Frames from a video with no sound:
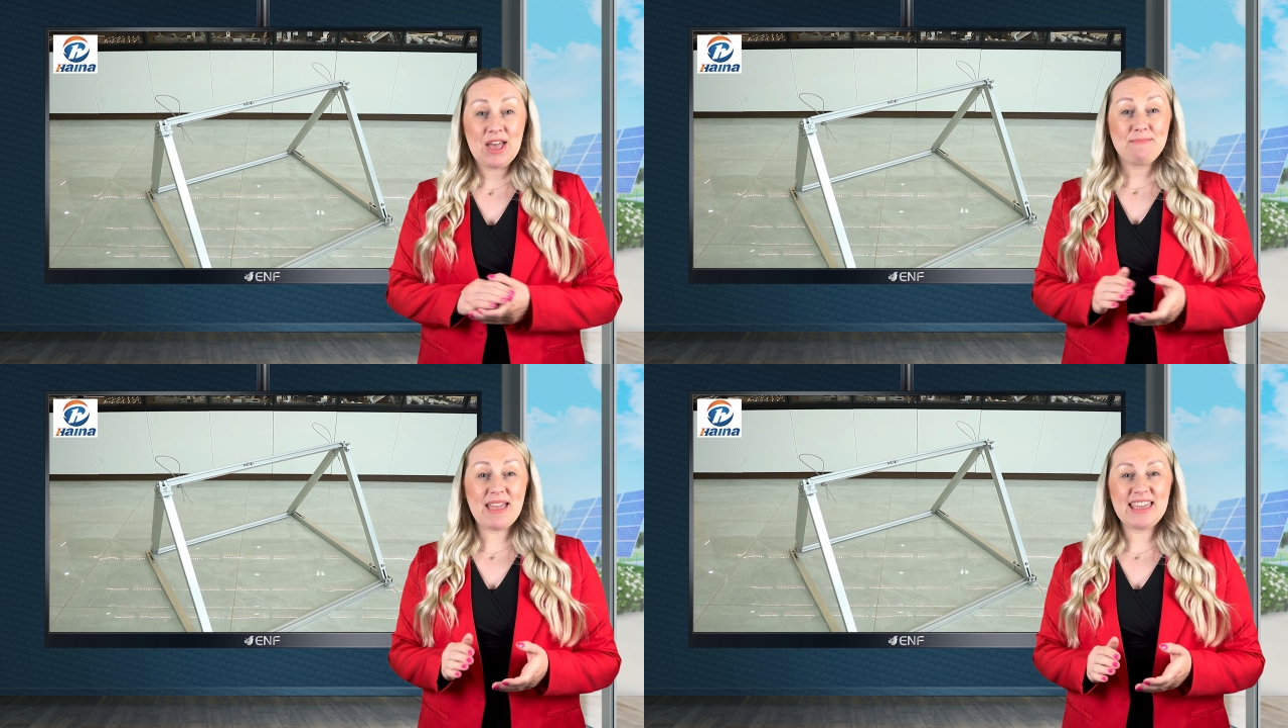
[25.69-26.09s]

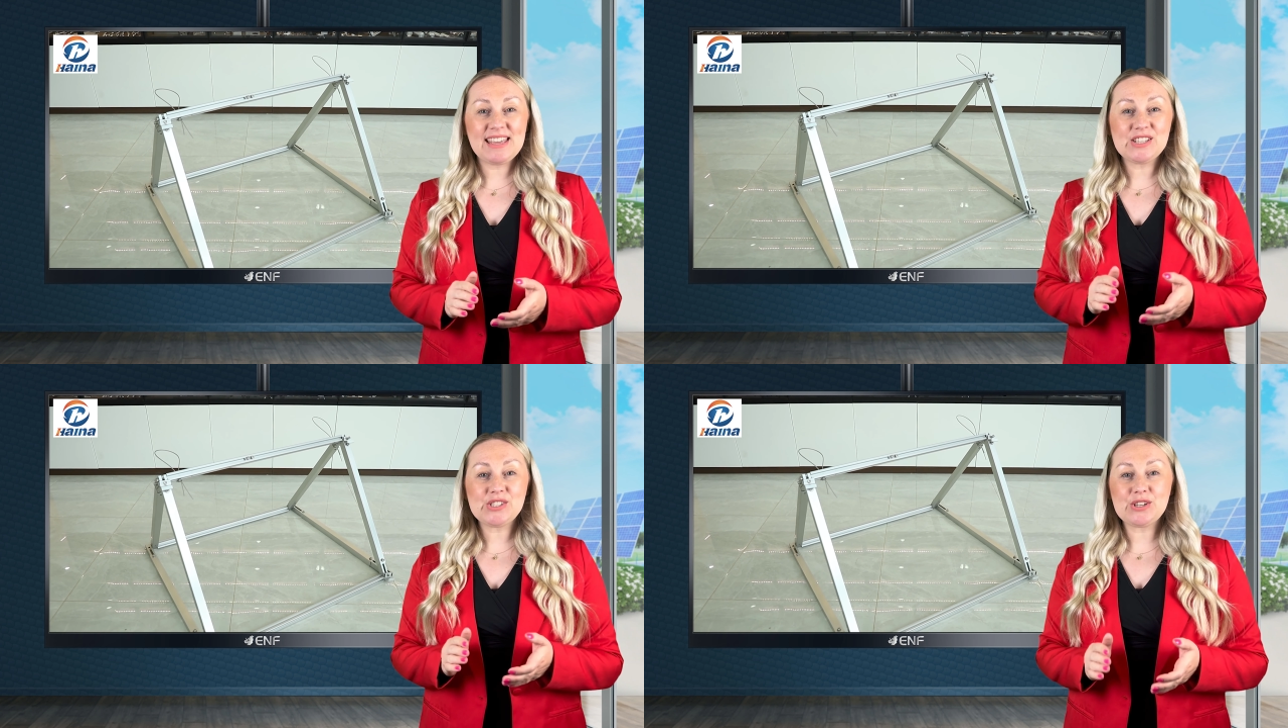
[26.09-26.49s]

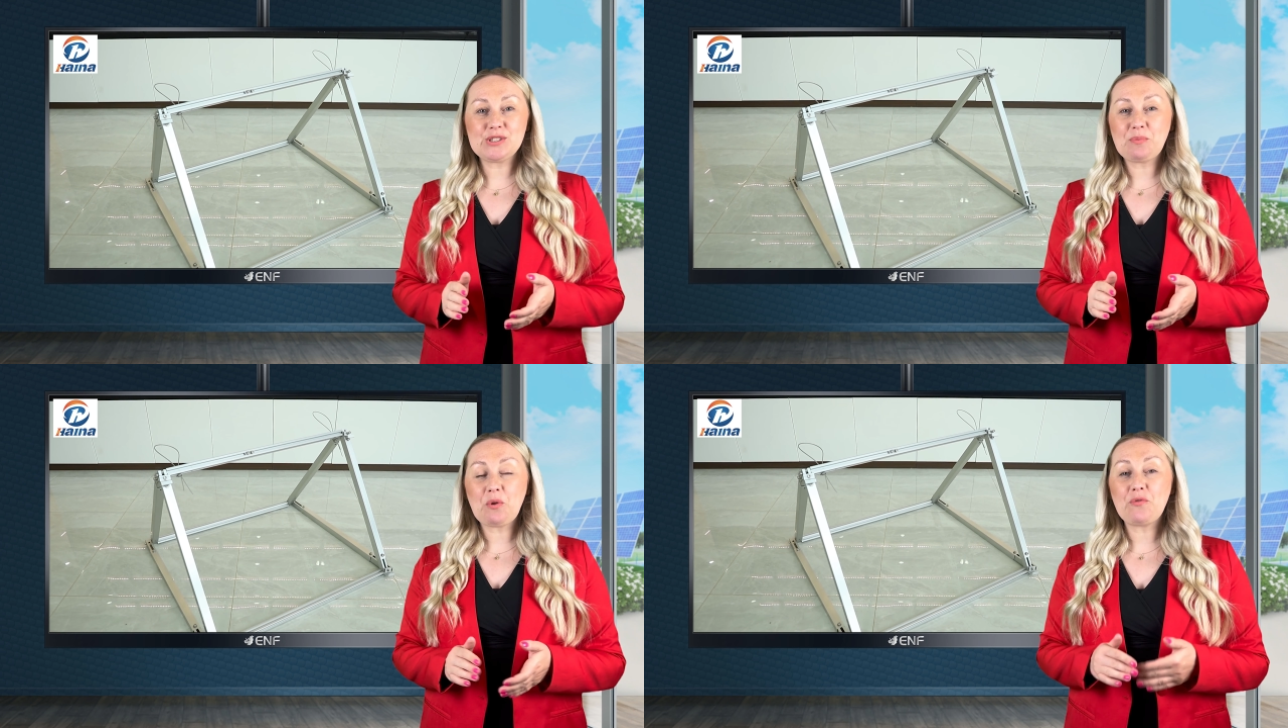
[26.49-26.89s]
making it
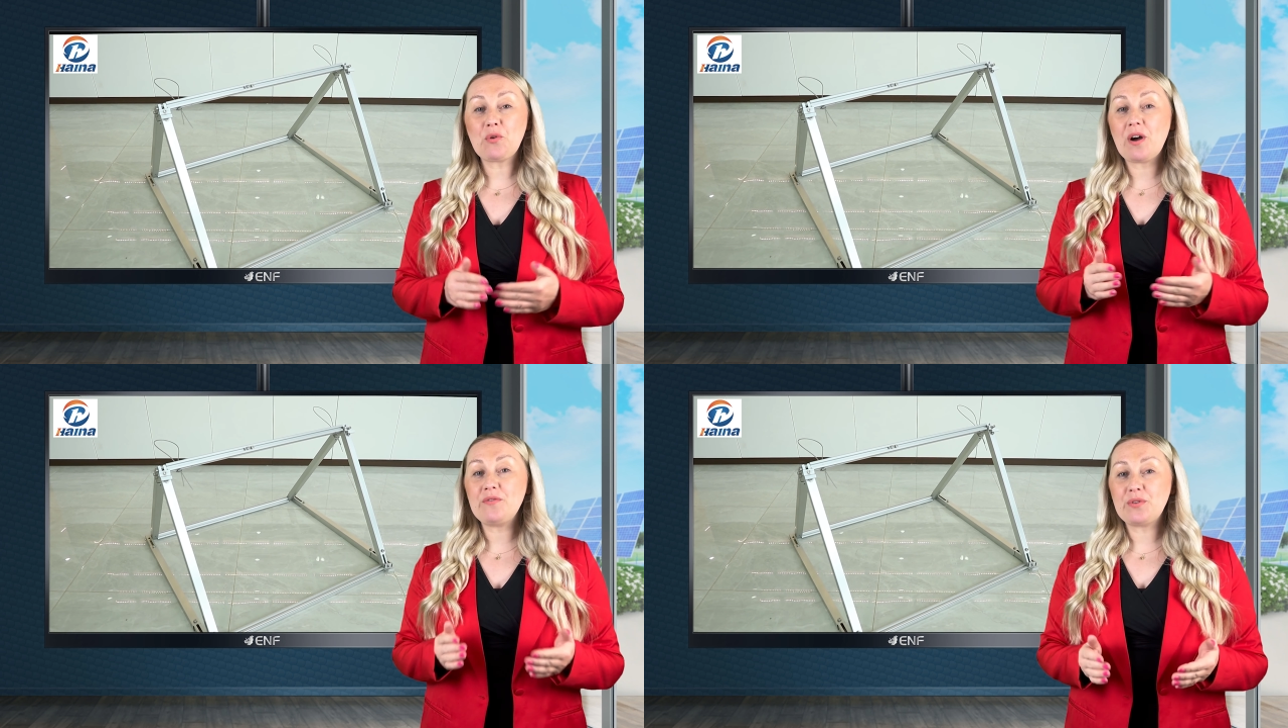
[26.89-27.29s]
suitable
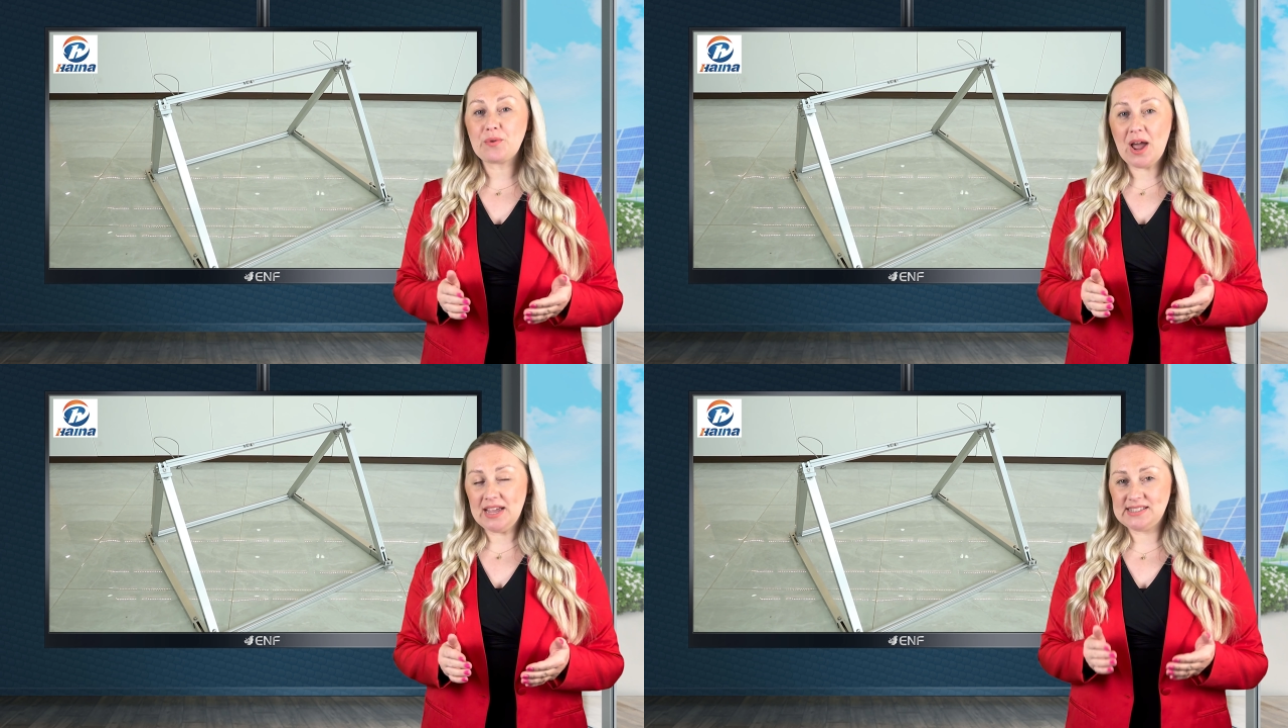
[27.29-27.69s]
for a
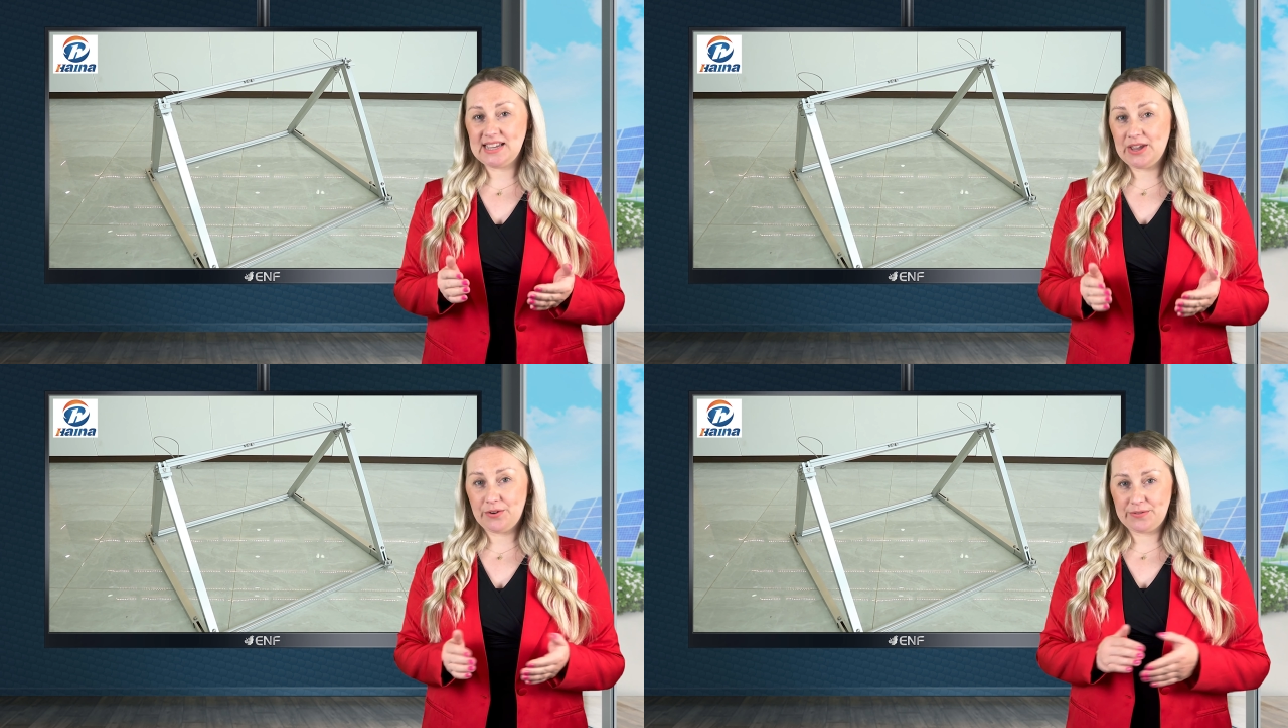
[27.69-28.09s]

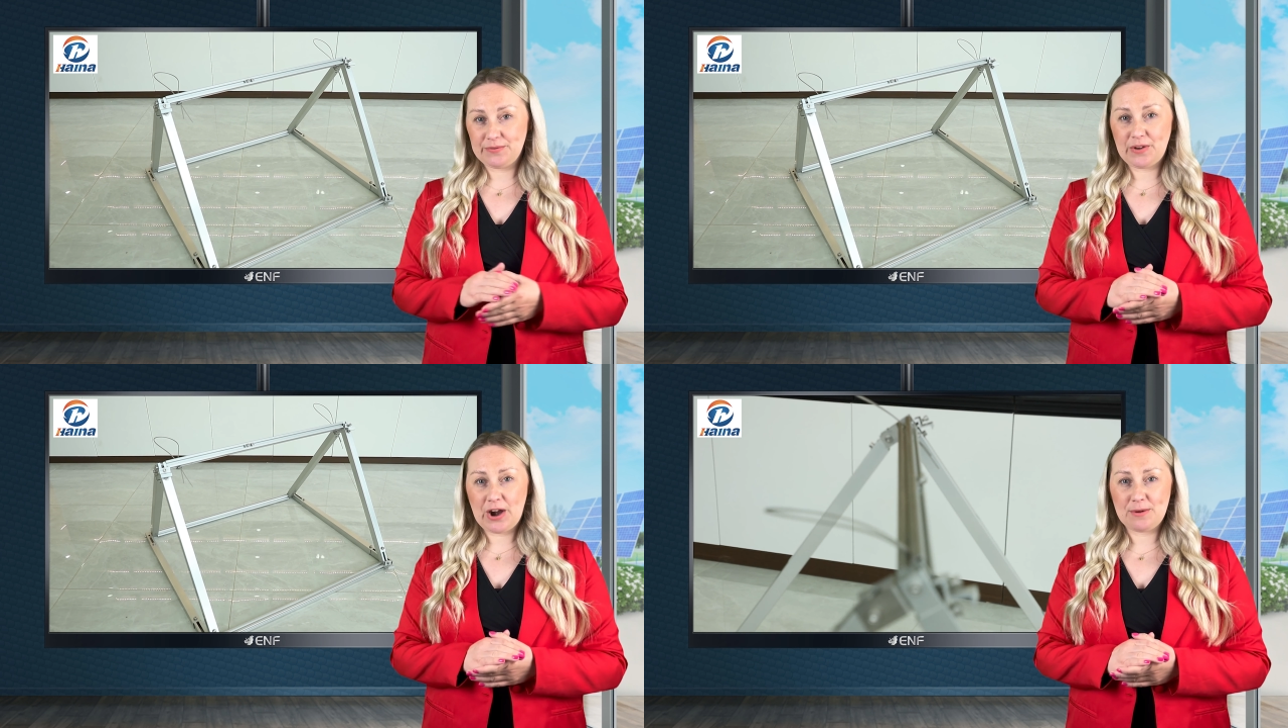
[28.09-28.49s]
variety of
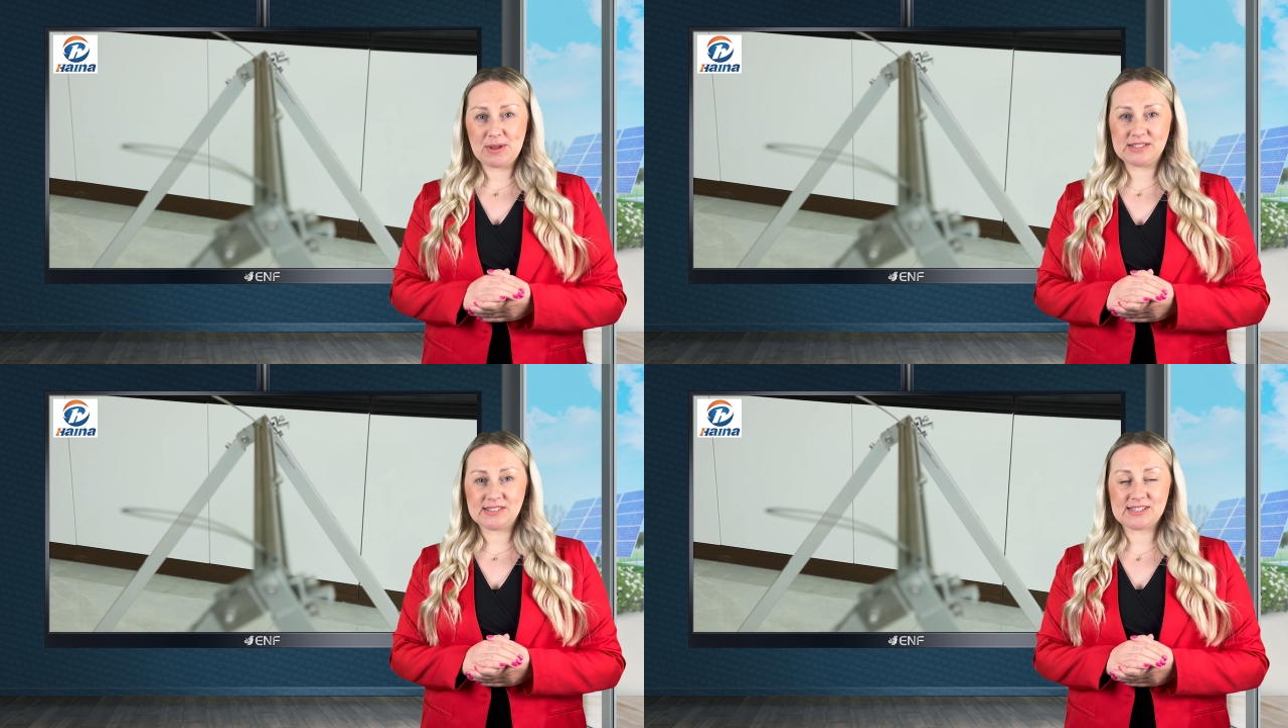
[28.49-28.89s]

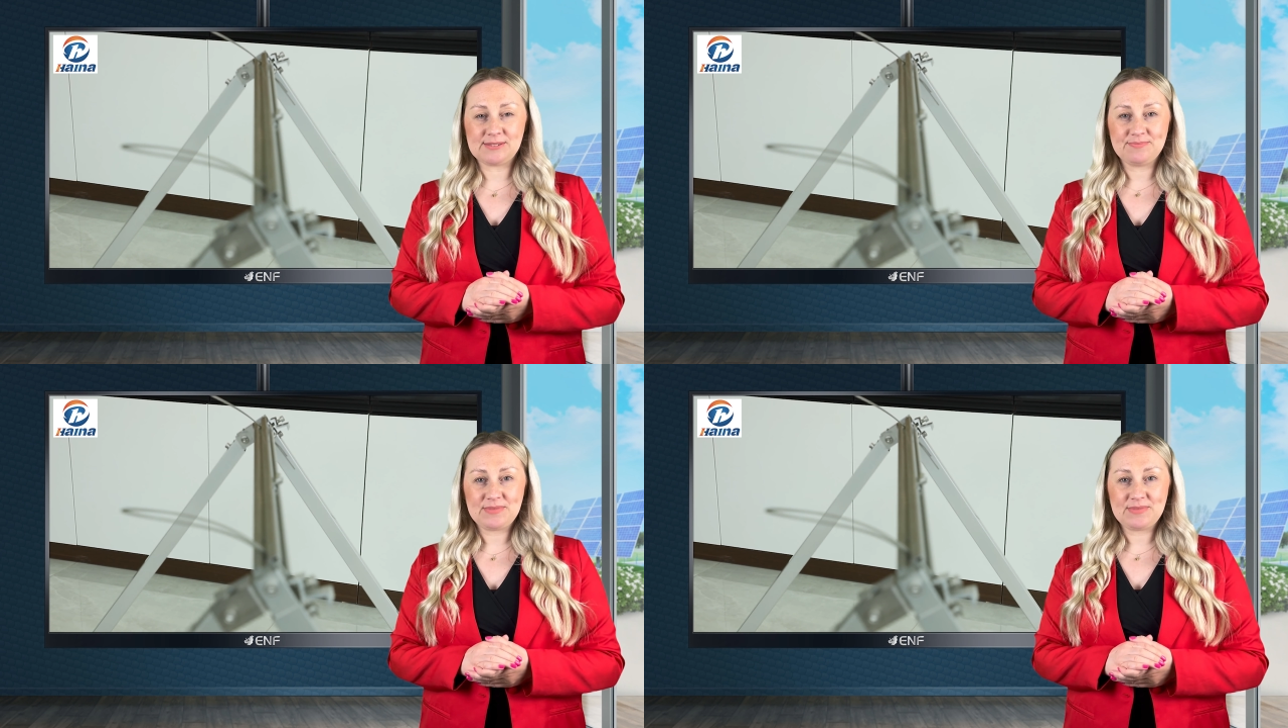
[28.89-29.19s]
environments.